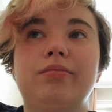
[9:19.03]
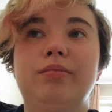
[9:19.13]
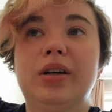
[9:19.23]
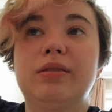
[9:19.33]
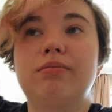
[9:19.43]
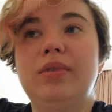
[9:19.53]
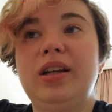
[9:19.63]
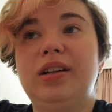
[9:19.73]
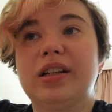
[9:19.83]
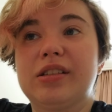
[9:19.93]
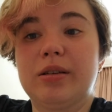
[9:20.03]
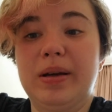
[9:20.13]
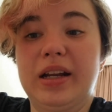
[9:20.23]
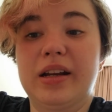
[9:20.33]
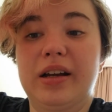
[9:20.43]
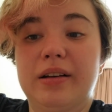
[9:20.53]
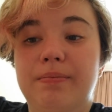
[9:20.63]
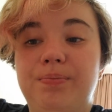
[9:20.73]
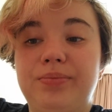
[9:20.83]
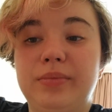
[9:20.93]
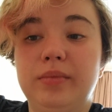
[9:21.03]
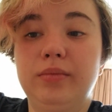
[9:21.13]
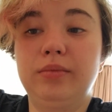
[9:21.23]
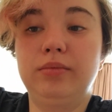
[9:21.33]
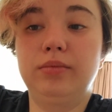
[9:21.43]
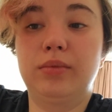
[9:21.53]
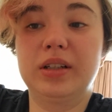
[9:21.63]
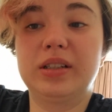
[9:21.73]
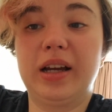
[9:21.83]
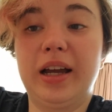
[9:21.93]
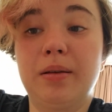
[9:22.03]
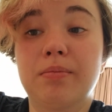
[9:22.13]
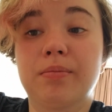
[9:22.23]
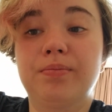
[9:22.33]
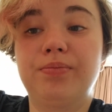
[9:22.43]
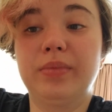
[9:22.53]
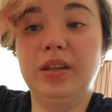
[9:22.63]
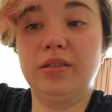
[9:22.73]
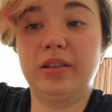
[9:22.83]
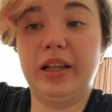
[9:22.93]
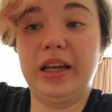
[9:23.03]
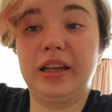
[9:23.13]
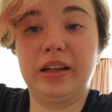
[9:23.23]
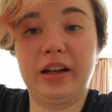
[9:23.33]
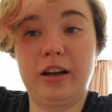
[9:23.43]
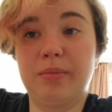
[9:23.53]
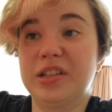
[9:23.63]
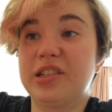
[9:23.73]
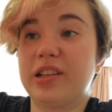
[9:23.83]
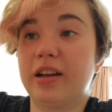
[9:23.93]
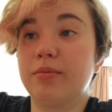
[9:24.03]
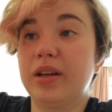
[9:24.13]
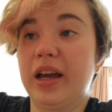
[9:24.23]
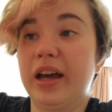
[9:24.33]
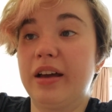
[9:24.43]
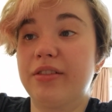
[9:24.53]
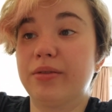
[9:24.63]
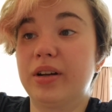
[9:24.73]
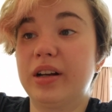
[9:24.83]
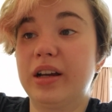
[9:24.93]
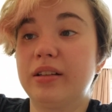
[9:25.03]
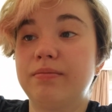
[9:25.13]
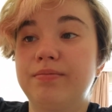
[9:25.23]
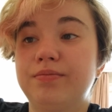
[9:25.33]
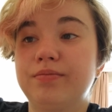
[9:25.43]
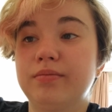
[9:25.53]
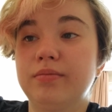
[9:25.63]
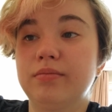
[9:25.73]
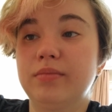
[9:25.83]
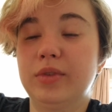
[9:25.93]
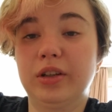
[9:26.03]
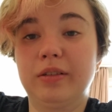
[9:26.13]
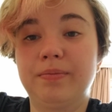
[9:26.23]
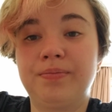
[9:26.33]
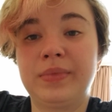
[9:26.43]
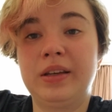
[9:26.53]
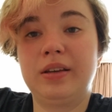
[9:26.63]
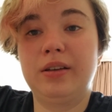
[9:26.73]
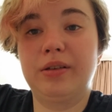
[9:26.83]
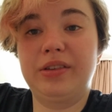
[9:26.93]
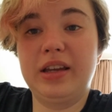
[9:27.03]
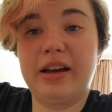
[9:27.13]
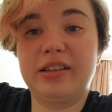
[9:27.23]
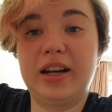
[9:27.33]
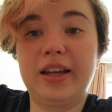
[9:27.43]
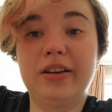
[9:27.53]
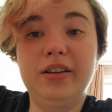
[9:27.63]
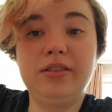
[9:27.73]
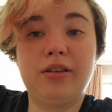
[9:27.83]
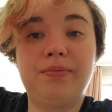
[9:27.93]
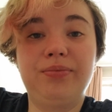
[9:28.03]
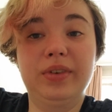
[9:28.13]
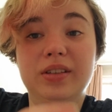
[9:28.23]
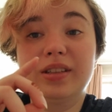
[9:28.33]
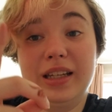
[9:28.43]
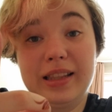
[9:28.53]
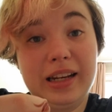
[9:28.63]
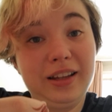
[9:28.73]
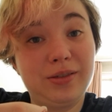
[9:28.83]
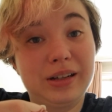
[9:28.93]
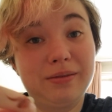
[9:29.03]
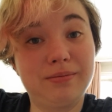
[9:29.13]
But it'll just depend on what time is like and how much time we have and whatnot. So, we'll see how today goes. We'll see you in the next one.